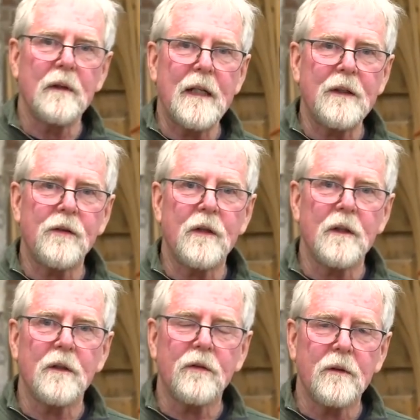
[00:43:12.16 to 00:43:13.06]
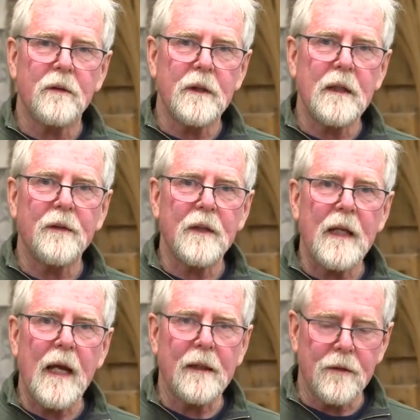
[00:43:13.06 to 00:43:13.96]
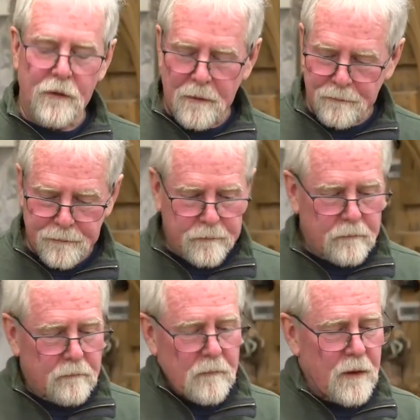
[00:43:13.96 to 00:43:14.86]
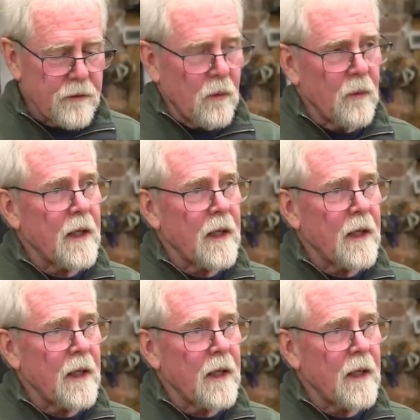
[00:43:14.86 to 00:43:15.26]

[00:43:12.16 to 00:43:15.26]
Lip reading: relates to the ends. So